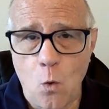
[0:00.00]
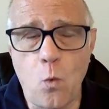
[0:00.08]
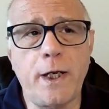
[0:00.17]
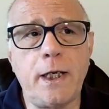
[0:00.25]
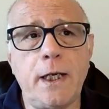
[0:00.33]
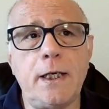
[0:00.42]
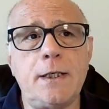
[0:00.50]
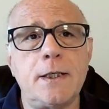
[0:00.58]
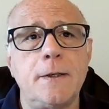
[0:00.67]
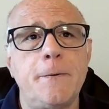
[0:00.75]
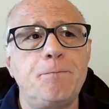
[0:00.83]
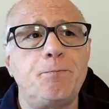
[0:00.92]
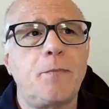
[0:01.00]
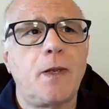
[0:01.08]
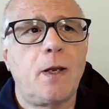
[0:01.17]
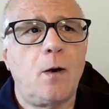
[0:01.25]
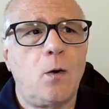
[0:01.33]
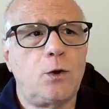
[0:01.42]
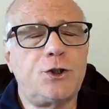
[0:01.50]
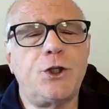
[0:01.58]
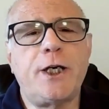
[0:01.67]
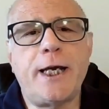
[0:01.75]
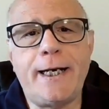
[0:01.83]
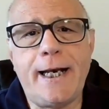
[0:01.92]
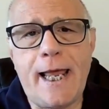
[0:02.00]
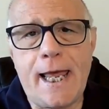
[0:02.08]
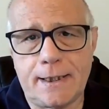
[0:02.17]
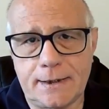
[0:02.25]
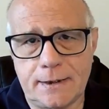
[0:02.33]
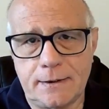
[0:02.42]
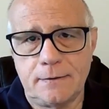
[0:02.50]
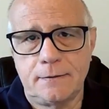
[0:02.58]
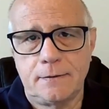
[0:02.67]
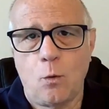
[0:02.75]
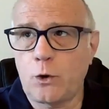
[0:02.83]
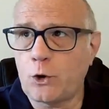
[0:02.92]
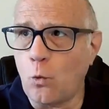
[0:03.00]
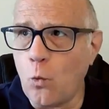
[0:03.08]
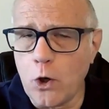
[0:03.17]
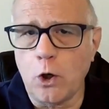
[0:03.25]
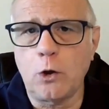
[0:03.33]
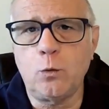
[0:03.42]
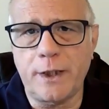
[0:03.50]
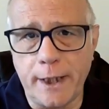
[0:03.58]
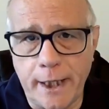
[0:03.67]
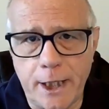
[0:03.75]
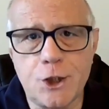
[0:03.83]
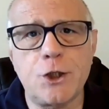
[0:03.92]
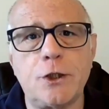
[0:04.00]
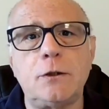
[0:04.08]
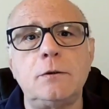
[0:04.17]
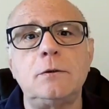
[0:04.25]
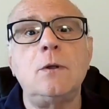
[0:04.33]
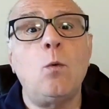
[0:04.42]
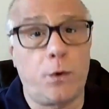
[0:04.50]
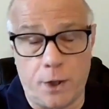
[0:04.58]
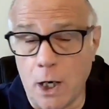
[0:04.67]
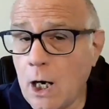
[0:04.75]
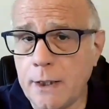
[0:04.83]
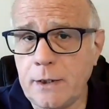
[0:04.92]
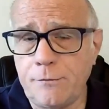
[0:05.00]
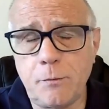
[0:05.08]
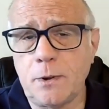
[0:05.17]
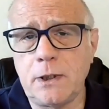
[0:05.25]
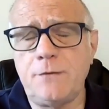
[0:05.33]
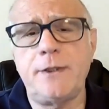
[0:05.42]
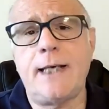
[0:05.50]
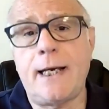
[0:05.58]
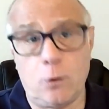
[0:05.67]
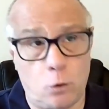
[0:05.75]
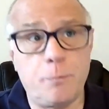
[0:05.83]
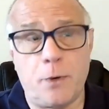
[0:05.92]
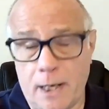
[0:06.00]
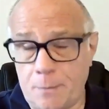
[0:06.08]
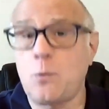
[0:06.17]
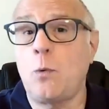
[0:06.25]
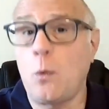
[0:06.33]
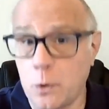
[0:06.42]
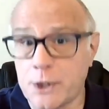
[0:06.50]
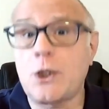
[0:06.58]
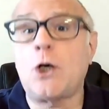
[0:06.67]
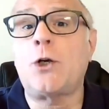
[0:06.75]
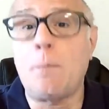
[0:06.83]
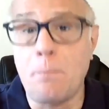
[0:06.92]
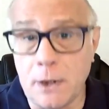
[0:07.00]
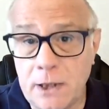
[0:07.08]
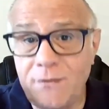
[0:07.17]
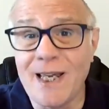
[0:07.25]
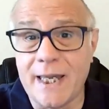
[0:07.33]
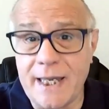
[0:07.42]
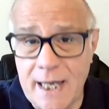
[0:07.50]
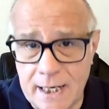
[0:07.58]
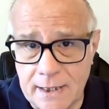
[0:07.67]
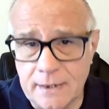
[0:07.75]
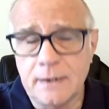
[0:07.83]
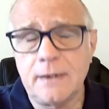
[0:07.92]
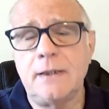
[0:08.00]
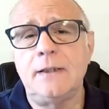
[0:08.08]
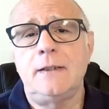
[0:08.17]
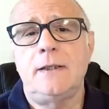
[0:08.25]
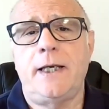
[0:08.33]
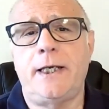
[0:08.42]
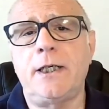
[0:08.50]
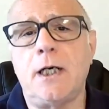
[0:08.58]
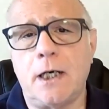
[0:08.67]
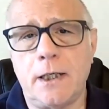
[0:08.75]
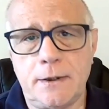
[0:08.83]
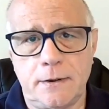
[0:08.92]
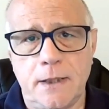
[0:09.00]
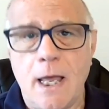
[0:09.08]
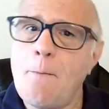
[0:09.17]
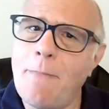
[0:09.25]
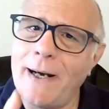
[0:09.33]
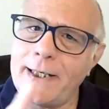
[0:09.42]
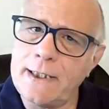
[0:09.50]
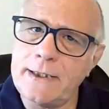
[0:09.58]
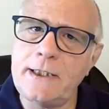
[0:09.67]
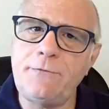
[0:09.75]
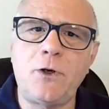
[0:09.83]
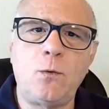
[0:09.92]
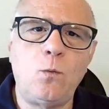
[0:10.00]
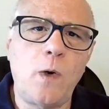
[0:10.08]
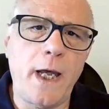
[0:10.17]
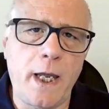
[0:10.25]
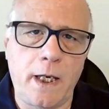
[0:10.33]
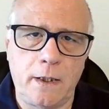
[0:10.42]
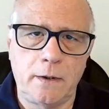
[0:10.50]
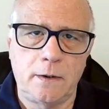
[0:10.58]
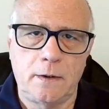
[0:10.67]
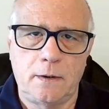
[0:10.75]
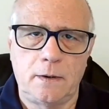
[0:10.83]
We need to connect with the world, with nature, with God, if you believe in that, or perhaps we will start believing again in God, but in a different way.